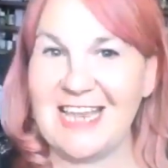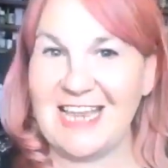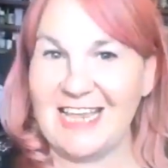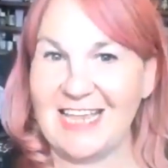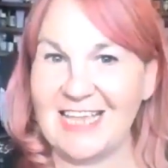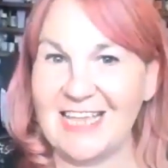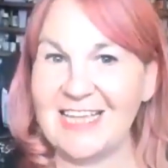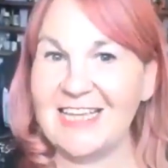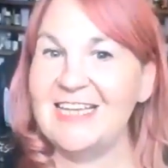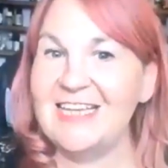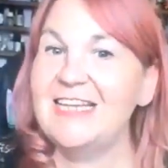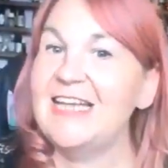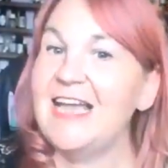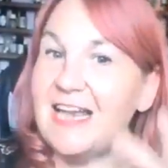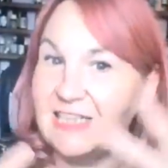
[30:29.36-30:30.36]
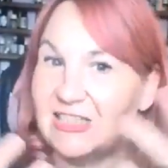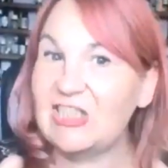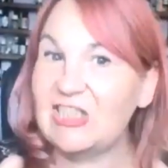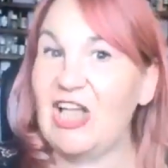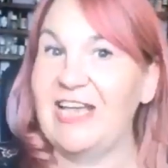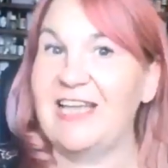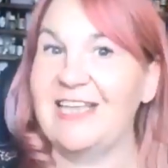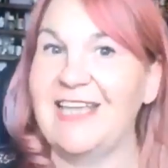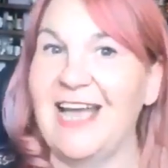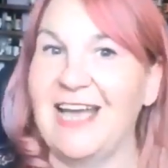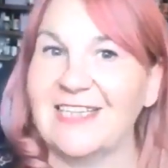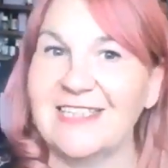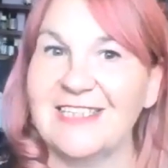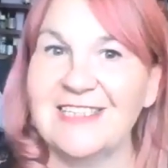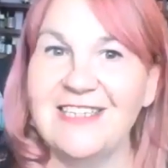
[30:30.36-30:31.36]
thing, it's like
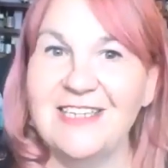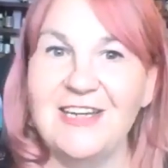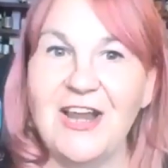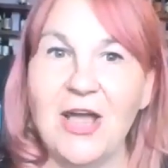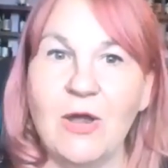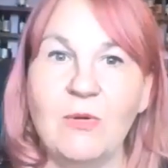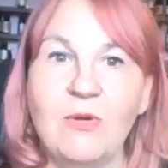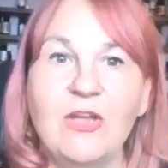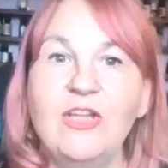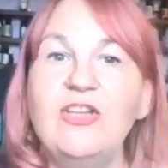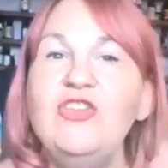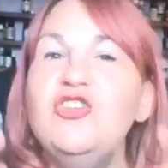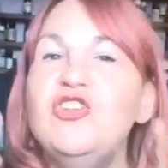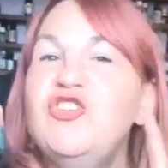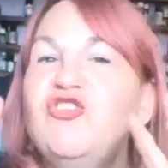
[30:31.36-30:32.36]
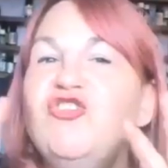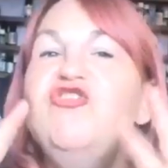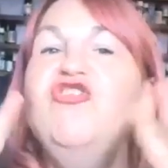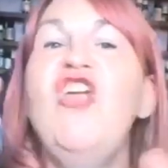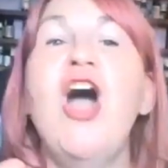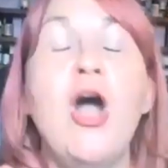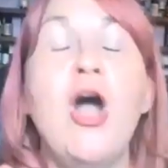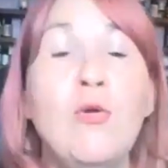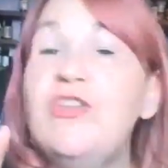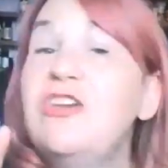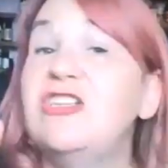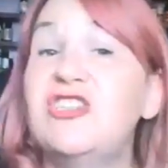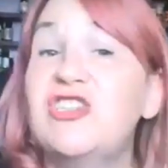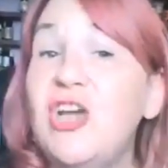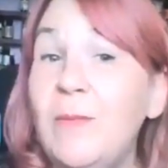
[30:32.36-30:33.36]
that, you know, just know that
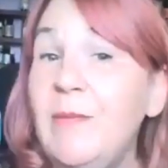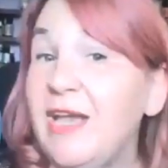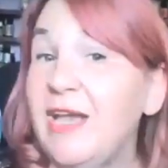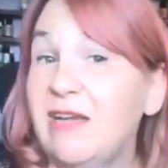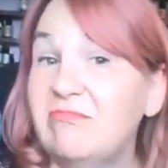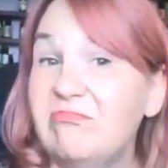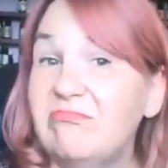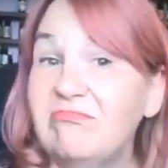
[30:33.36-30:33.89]
it's coming.